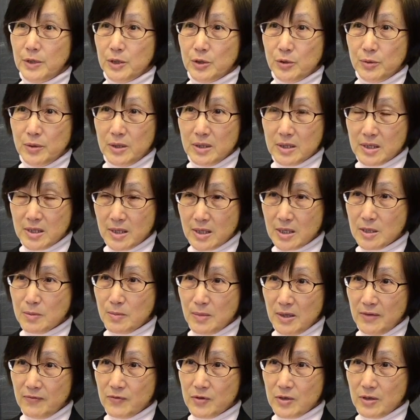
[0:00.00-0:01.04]
between 6
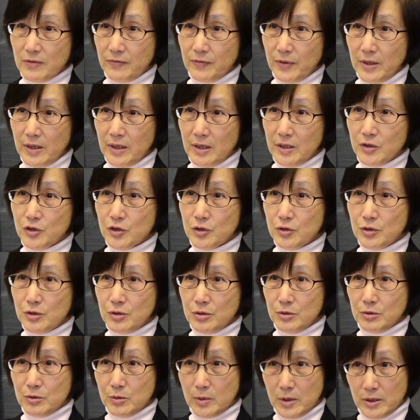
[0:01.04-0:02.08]
months of age
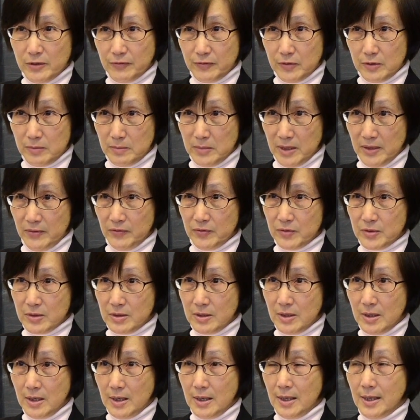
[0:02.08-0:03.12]
to 24
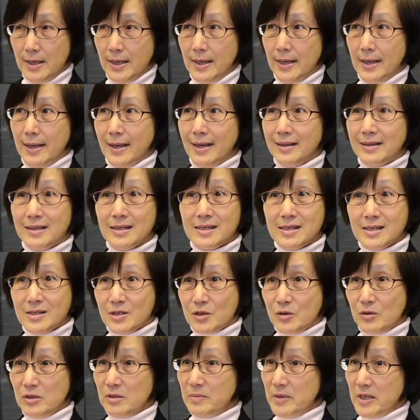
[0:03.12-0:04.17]
months. And this
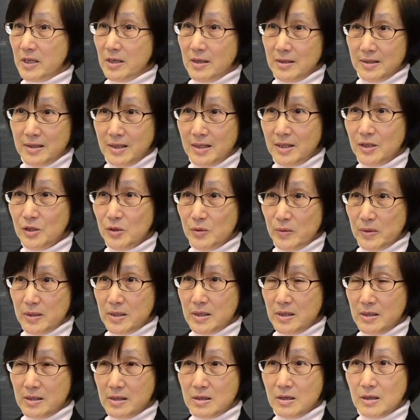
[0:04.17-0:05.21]
is going to be
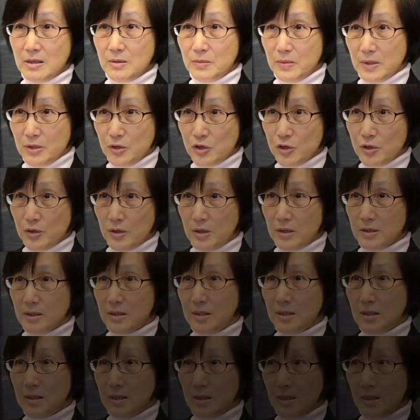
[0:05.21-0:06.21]
continuous. It's not a one shot.